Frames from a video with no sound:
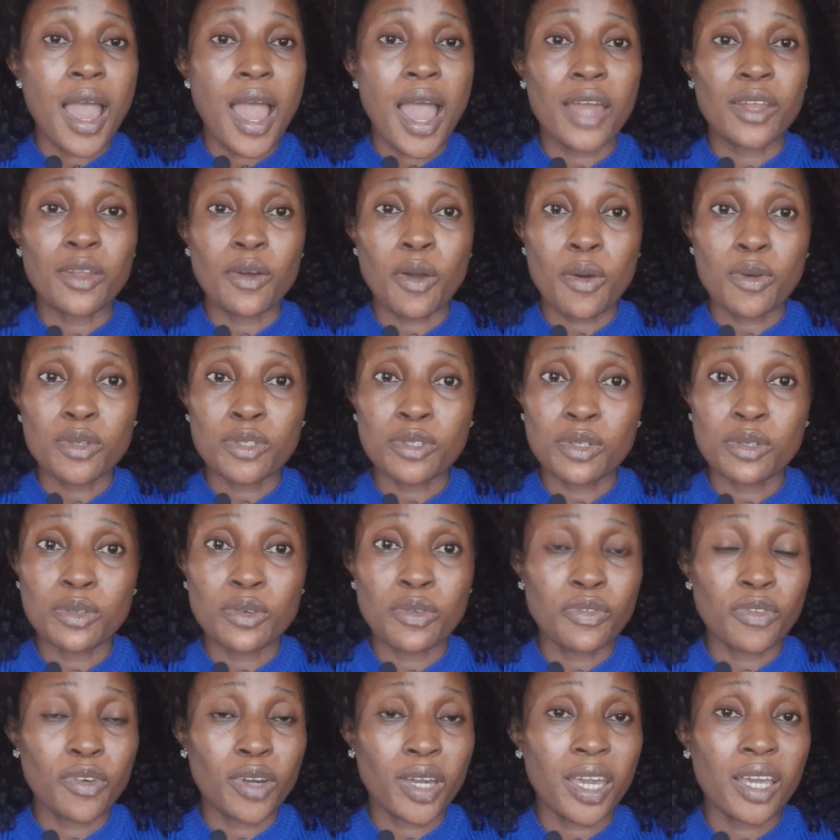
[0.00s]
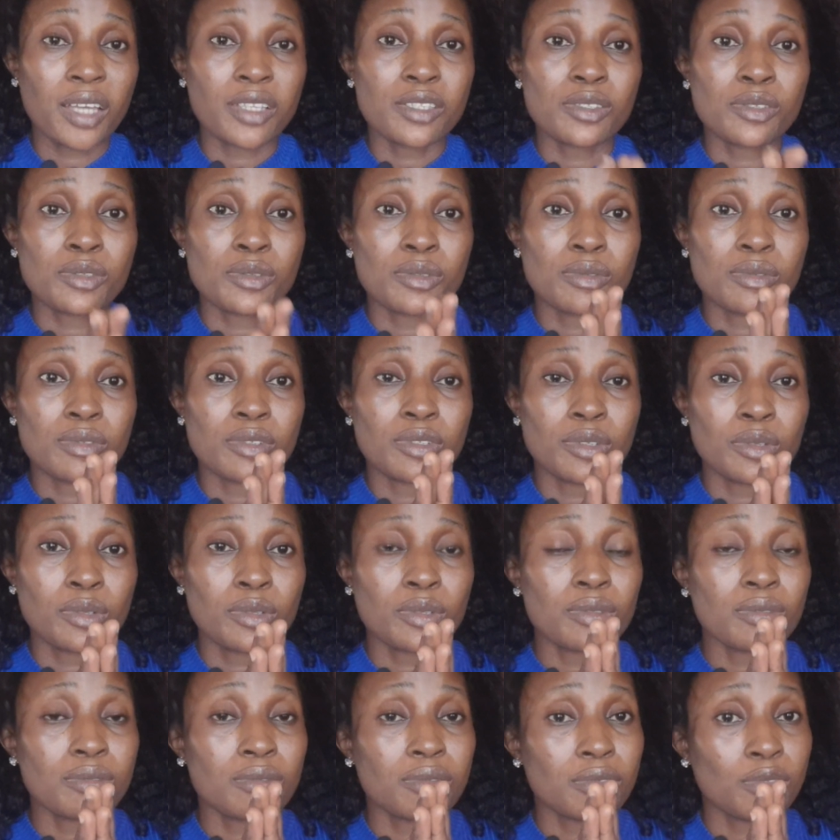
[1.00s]
And also don't forget
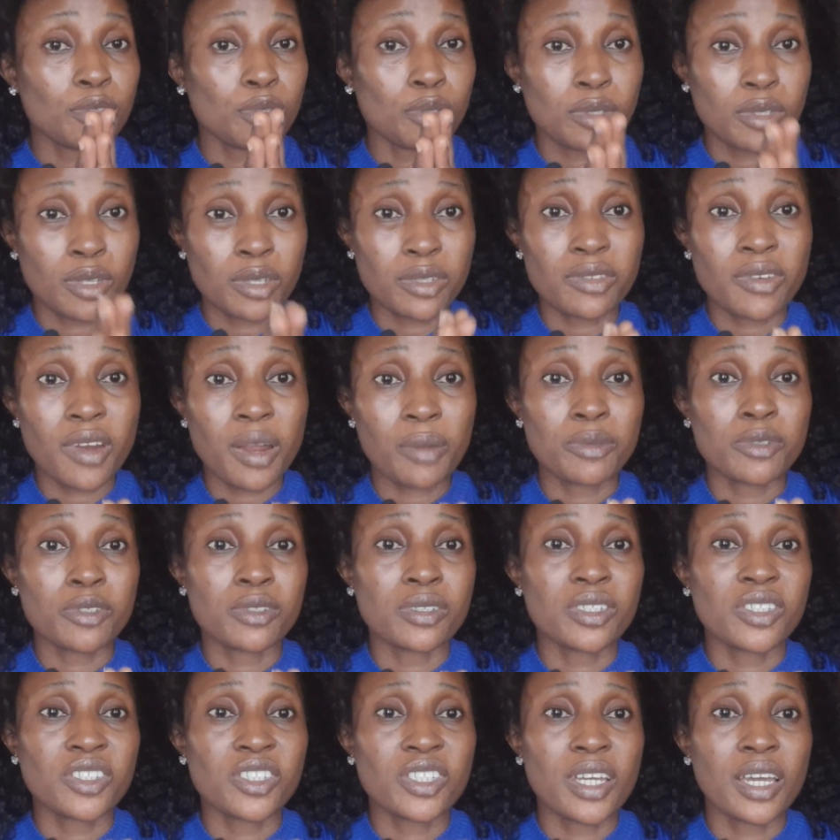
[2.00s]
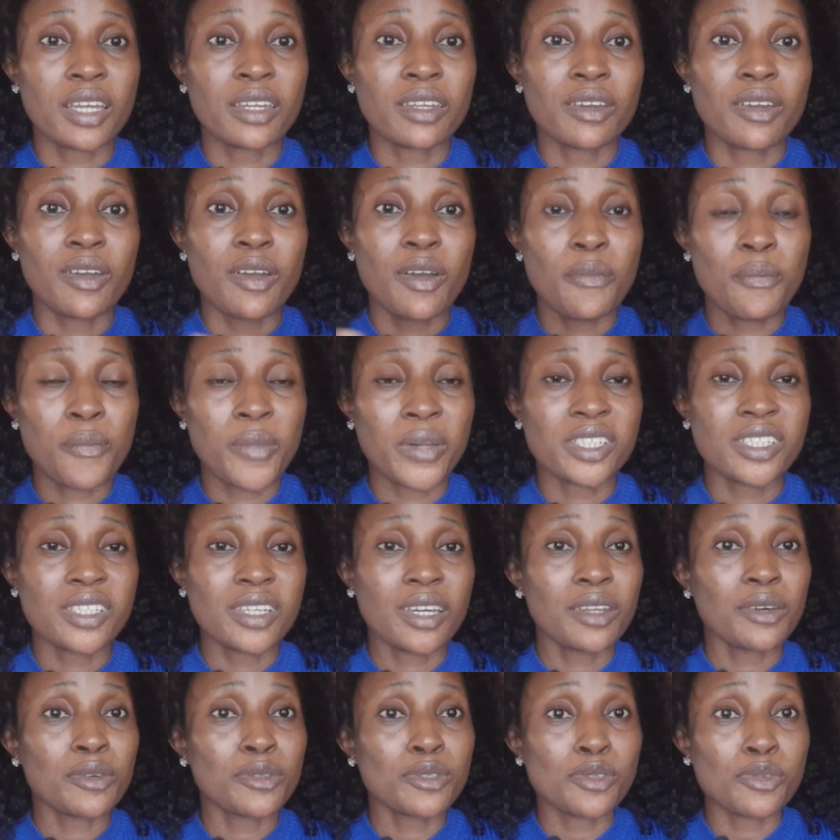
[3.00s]
to, to subscribe to this channel, help my
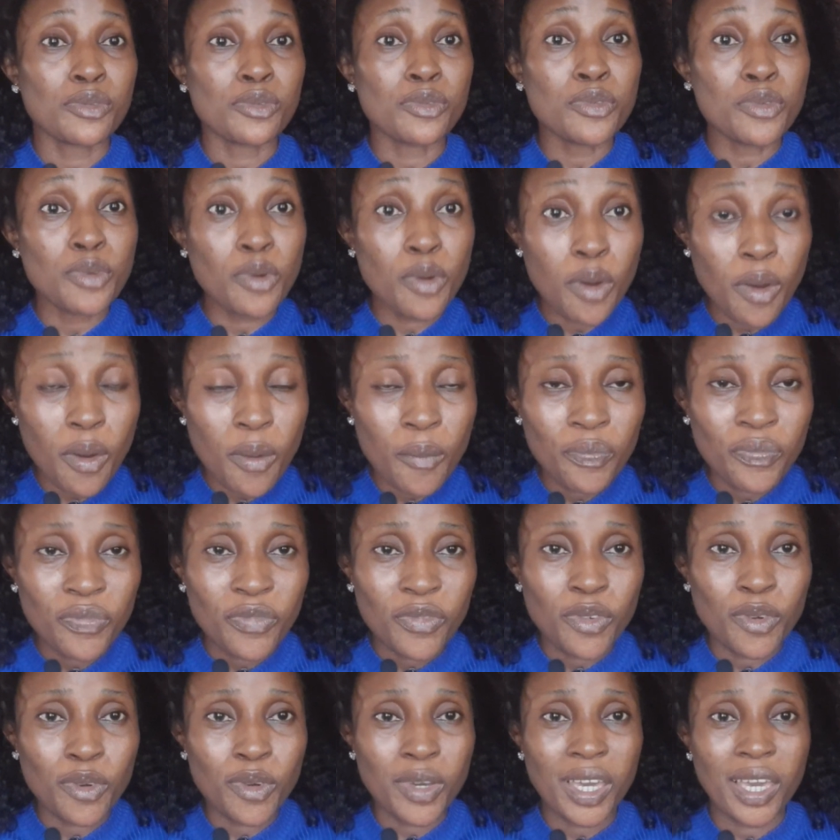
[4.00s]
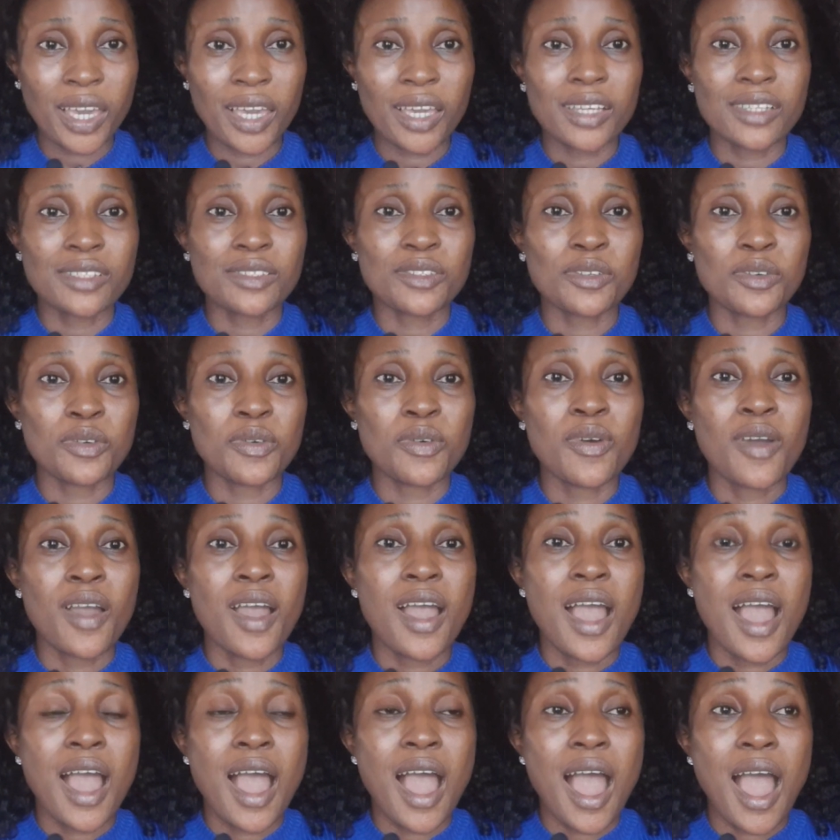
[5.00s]
channel to grow. Okay, so
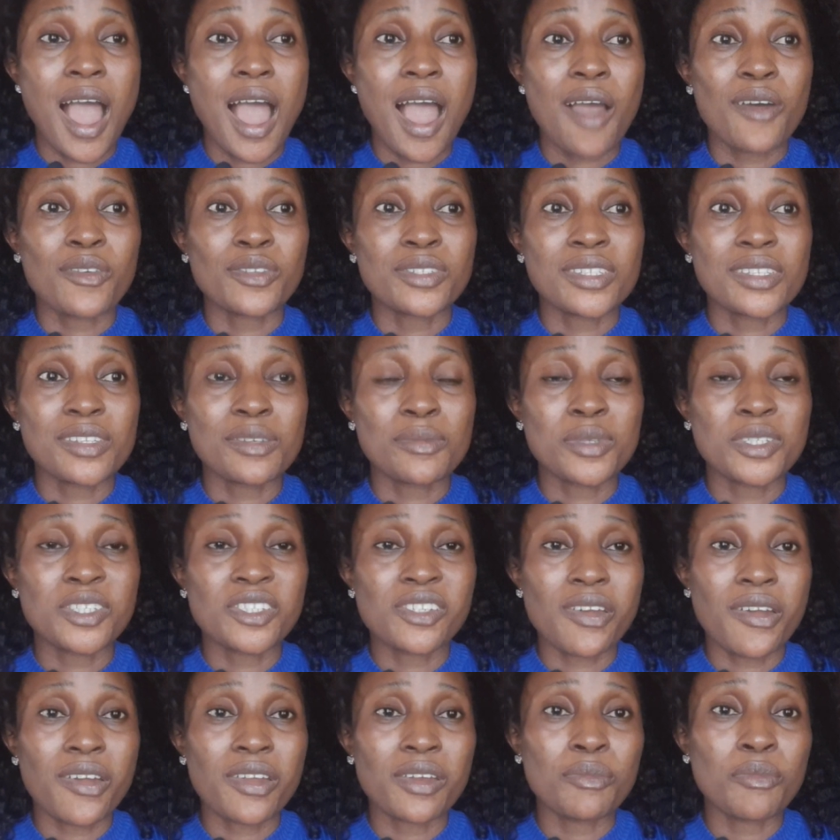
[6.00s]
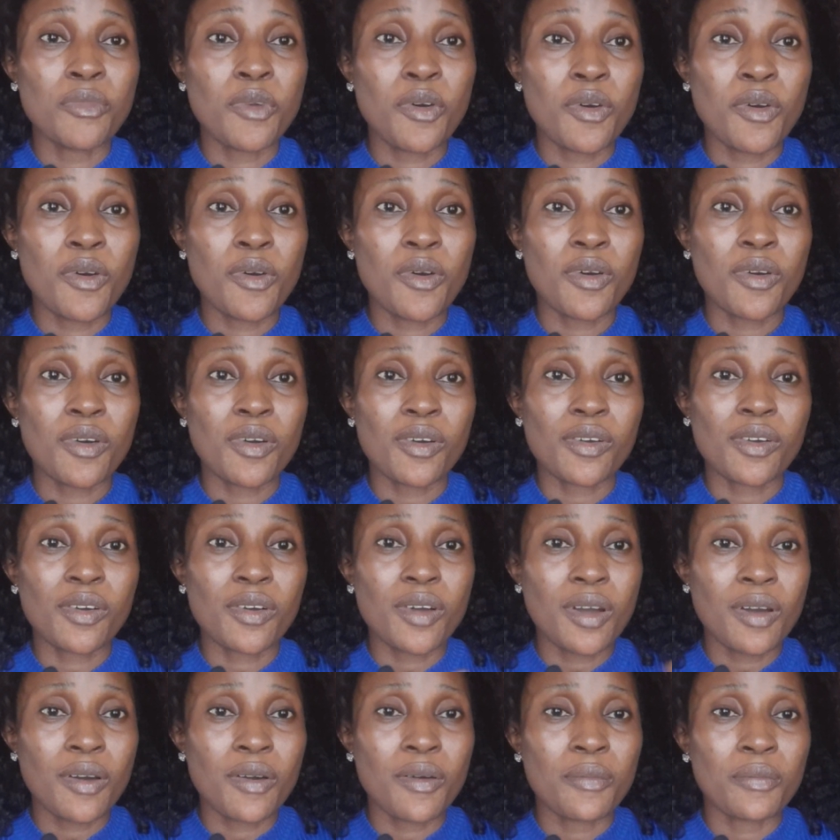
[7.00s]
I'll still be sharing more.
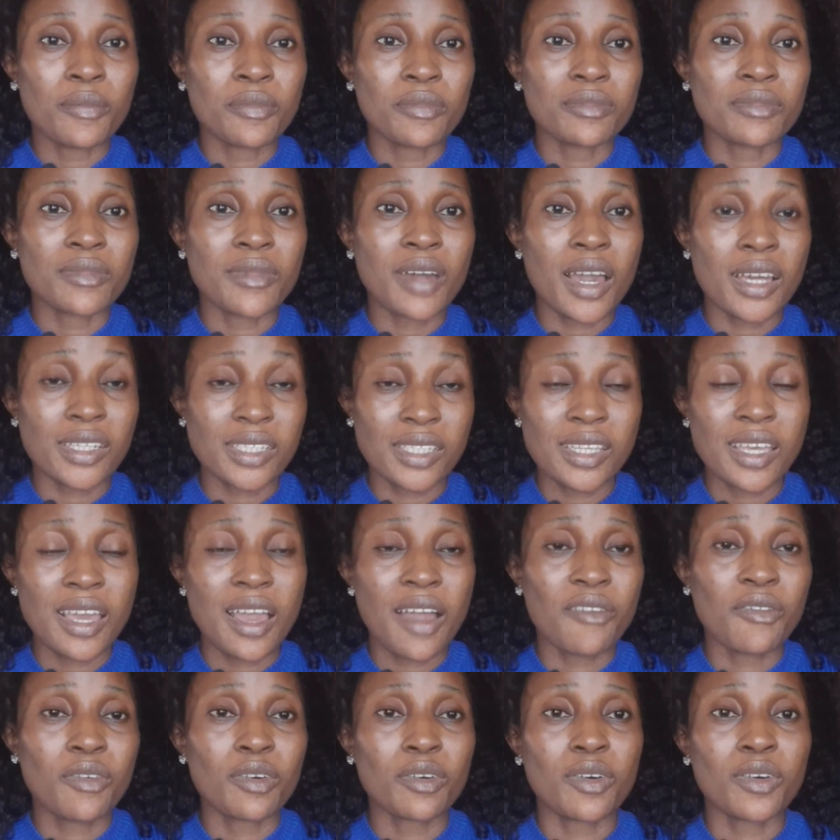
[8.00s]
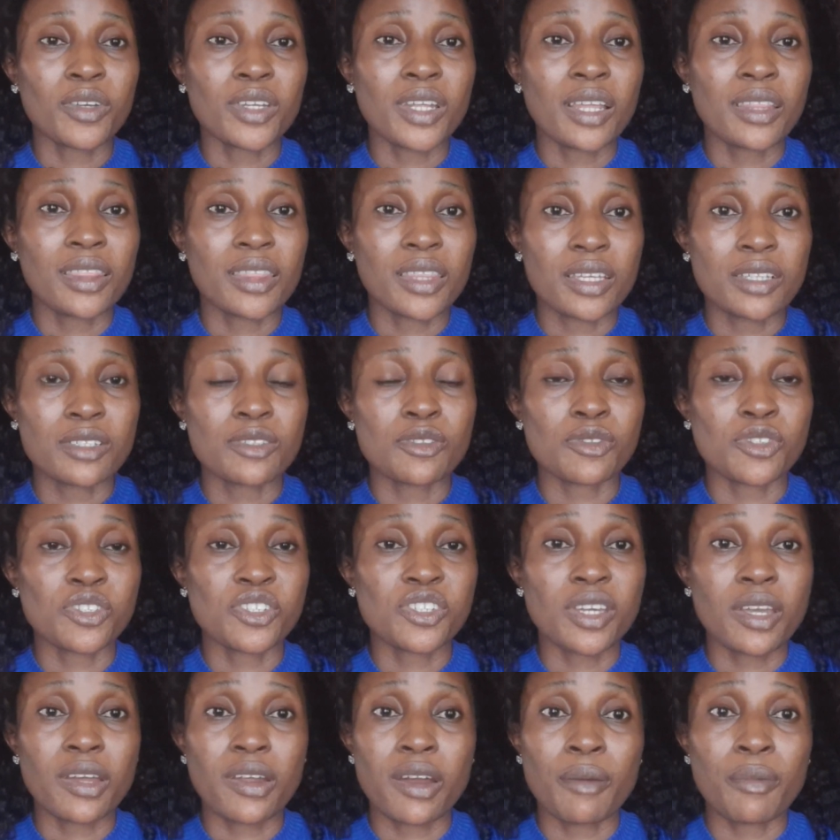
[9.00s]
I still have other things to
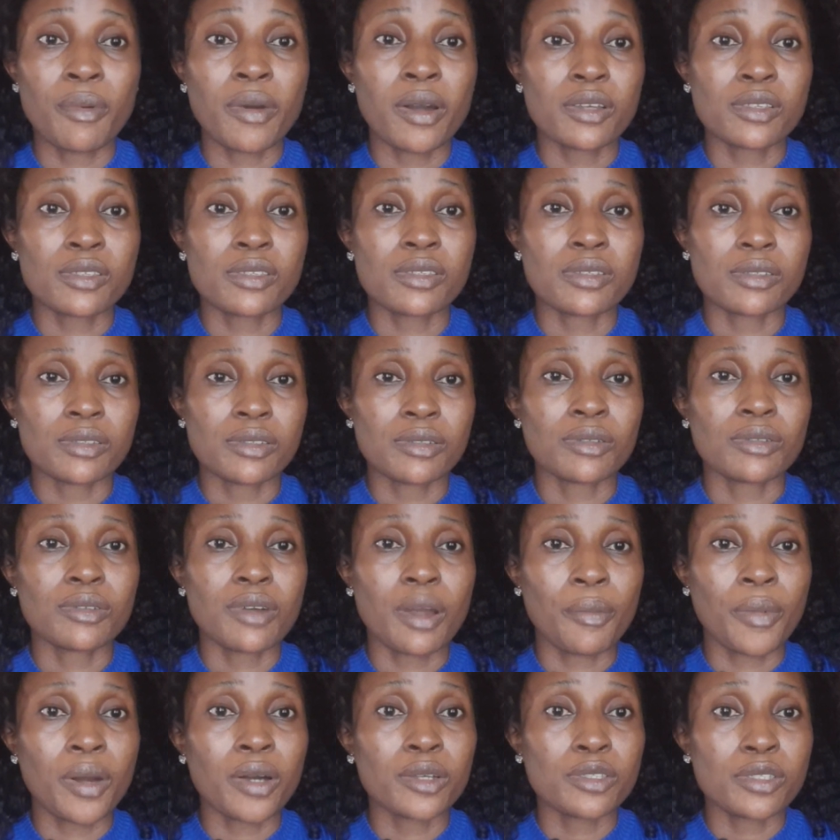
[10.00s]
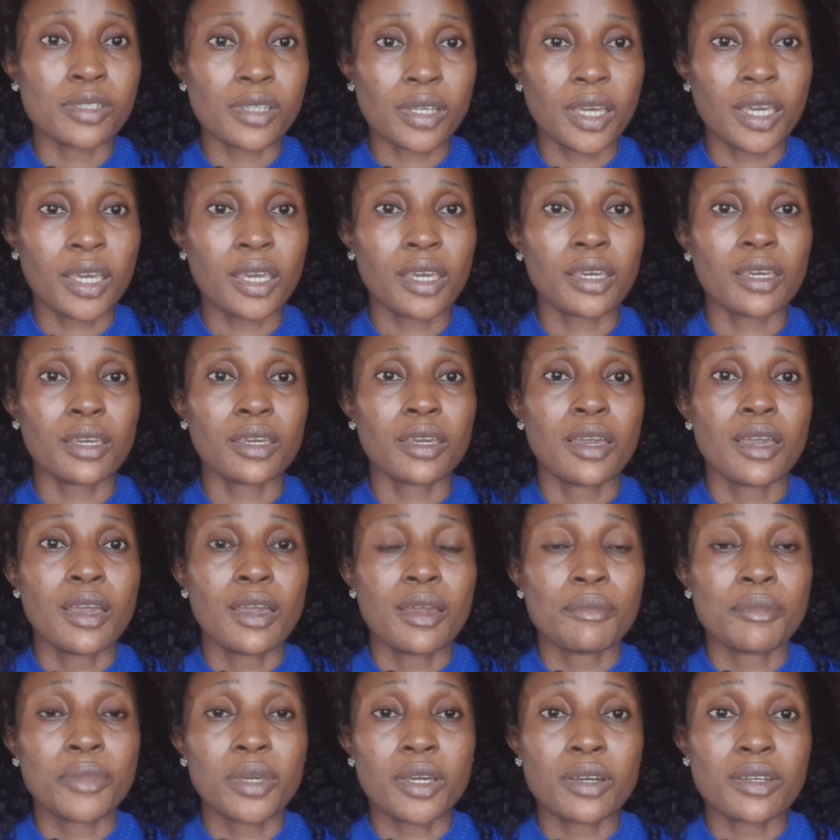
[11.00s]
share about, about Turkey,
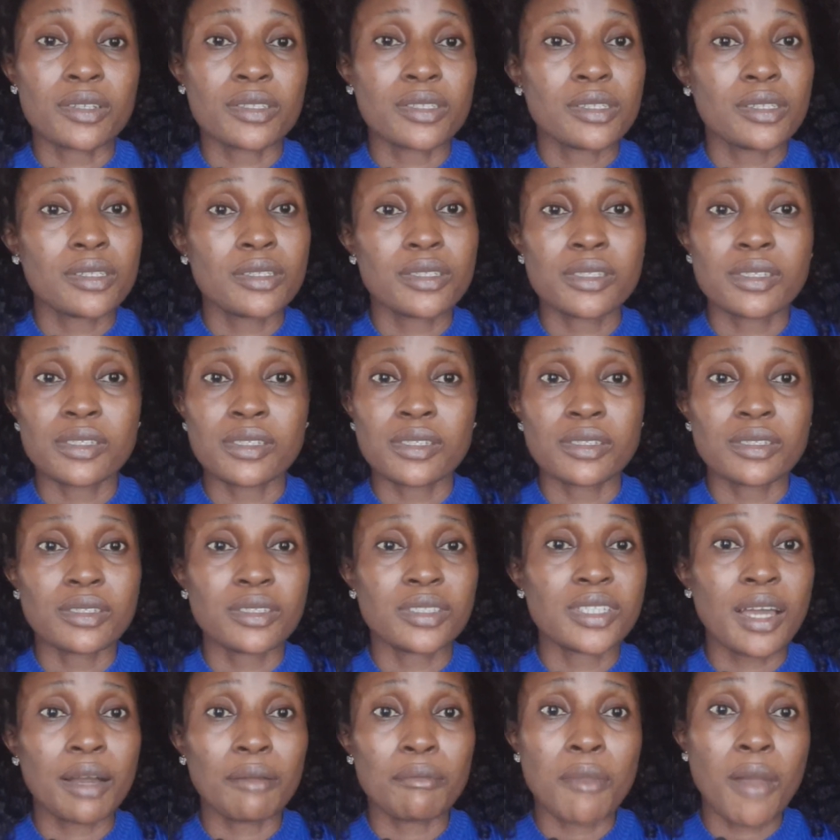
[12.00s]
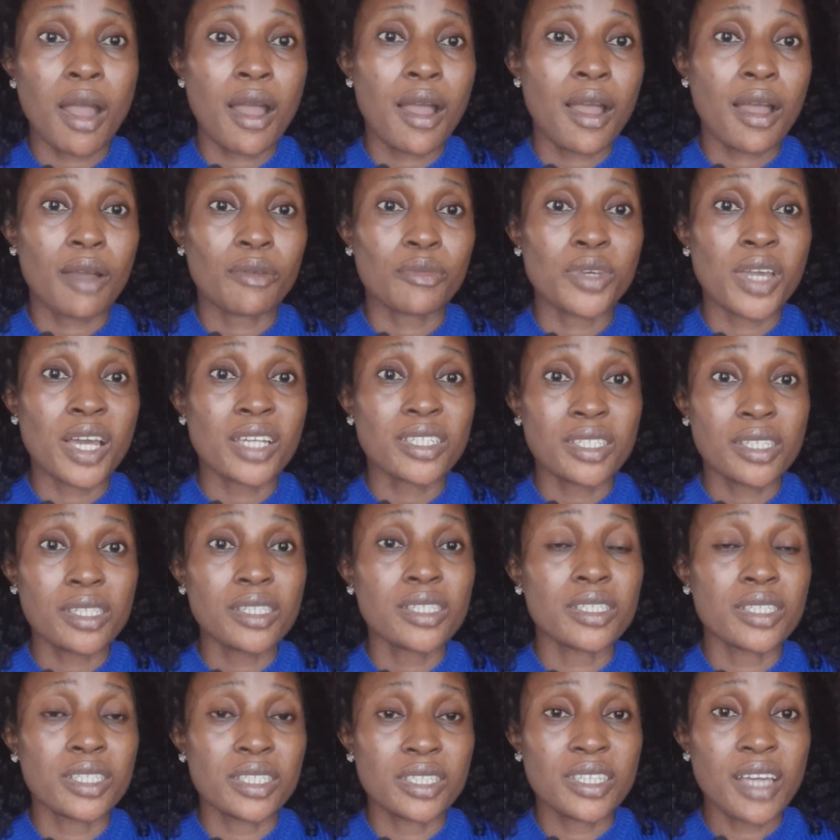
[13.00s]
because this Japa, we are
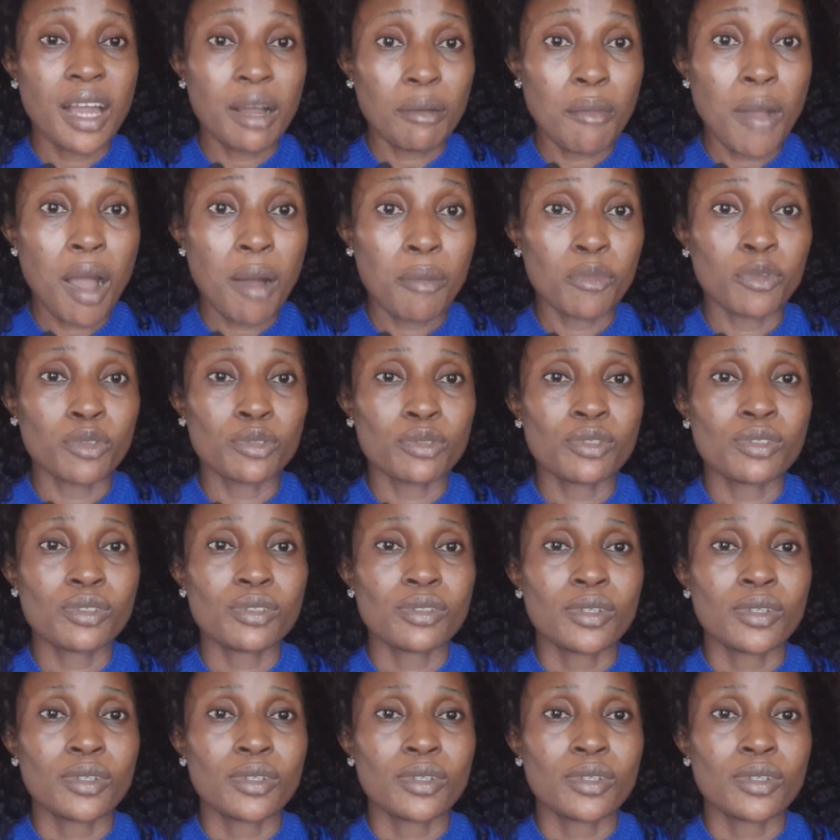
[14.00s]
still in the Japa mode,